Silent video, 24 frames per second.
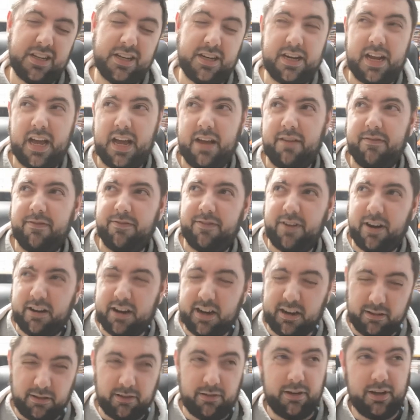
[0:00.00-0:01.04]
didn't have
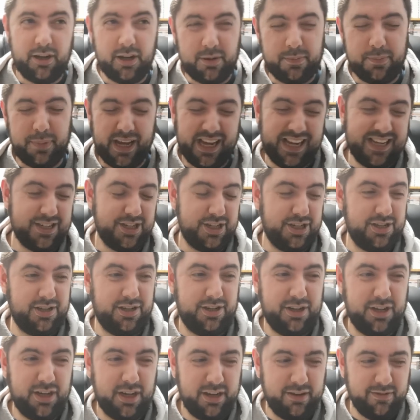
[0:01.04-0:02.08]
very good pictures on
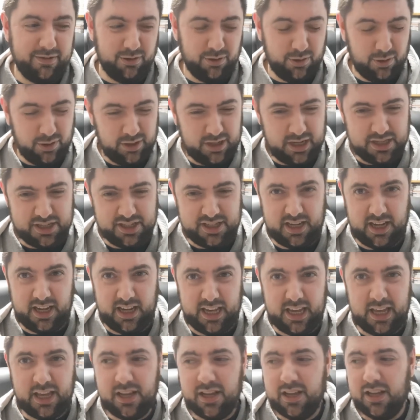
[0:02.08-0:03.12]
it overall, I'd
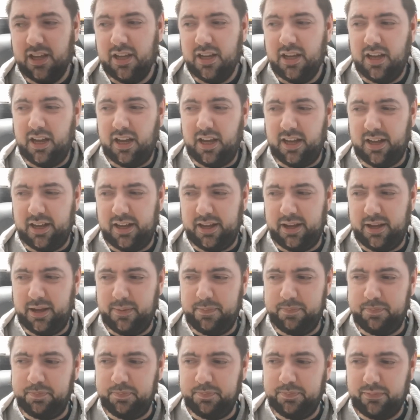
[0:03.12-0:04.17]
say.
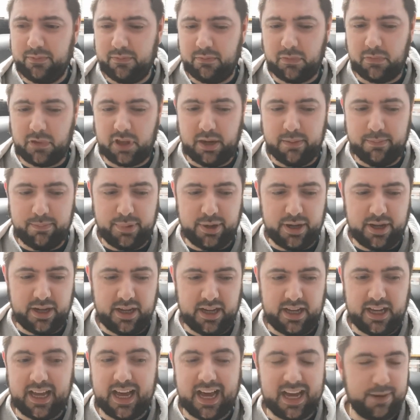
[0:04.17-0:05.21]
But
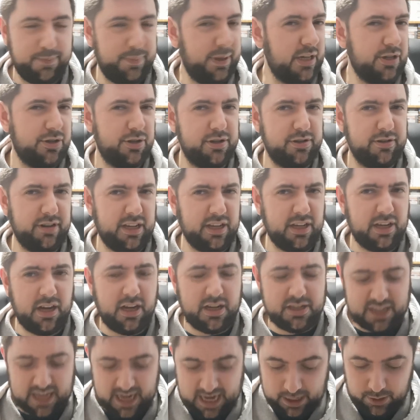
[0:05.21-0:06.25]
it had a picture of
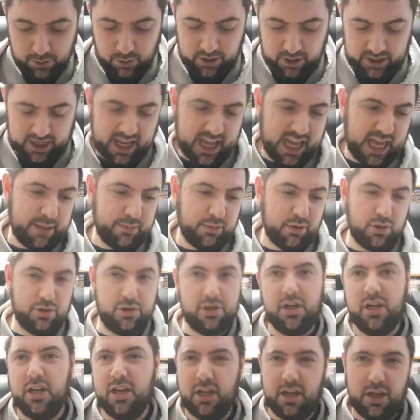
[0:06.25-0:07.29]
Dreamcast, it had all the cables,
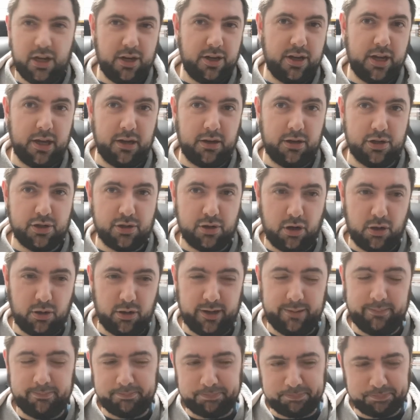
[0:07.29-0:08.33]
no controller.